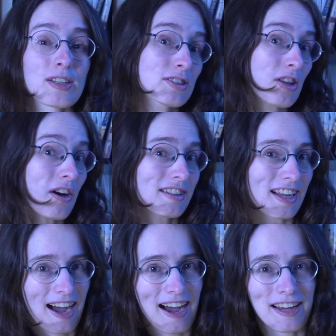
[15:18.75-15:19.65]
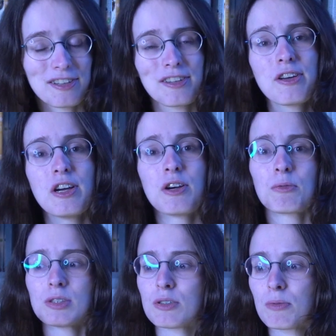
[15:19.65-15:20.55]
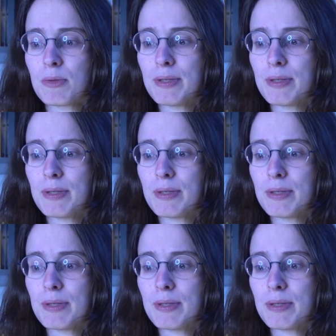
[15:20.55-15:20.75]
start iron which would